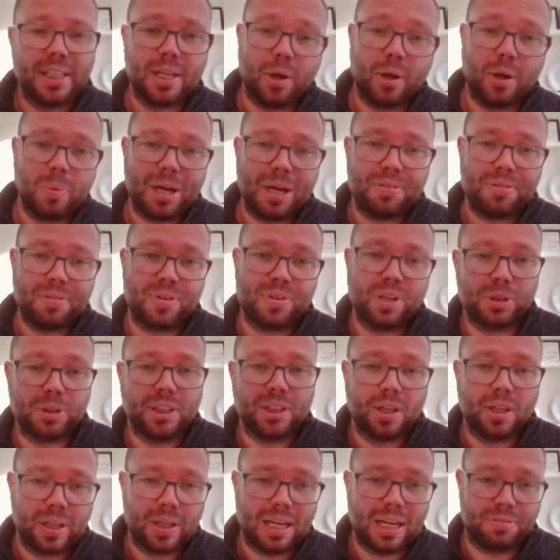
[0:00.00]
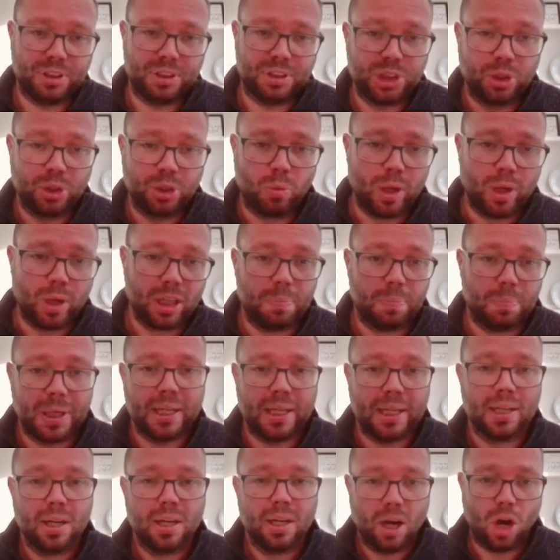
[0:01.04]
The only way for them to know that for sure will
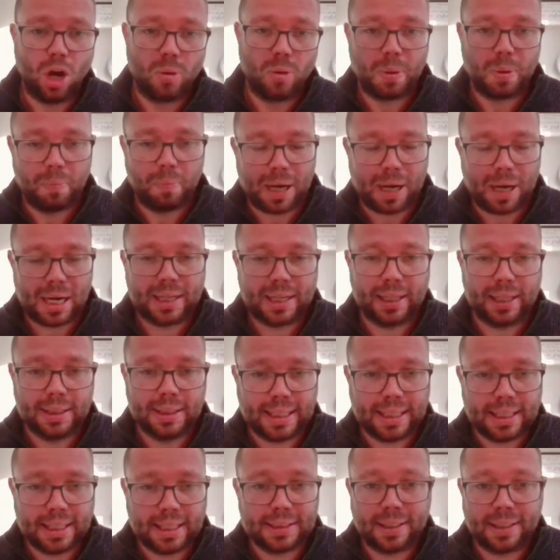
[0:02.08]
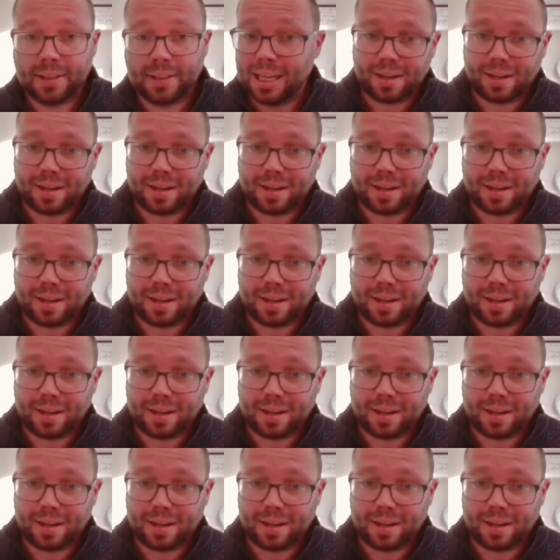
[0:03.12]
be open banking data.